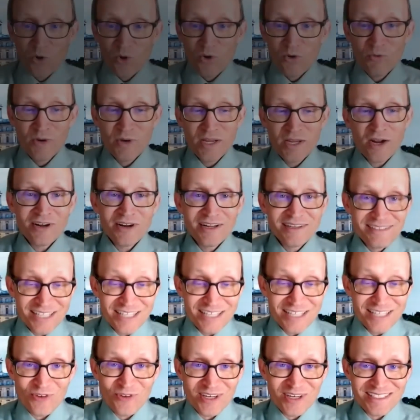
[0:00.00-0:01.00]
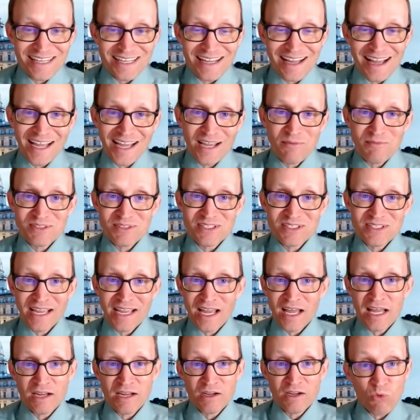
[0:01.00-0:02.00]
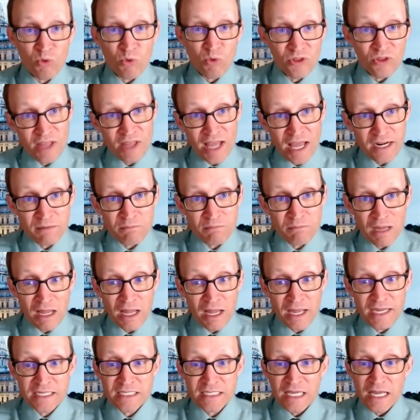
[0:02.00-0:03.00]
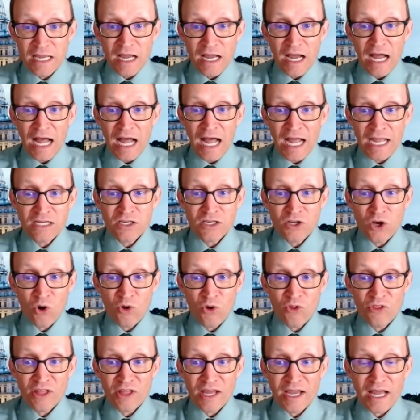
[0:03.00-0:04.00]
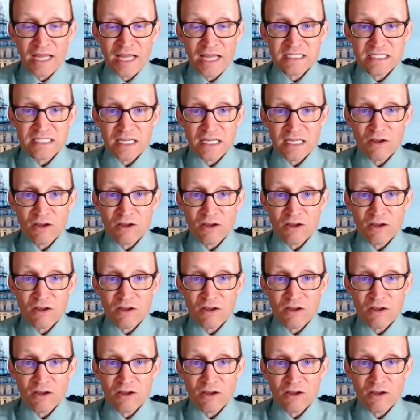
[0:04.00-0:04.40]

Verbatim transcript: We are in different times. And with that in mind, I know that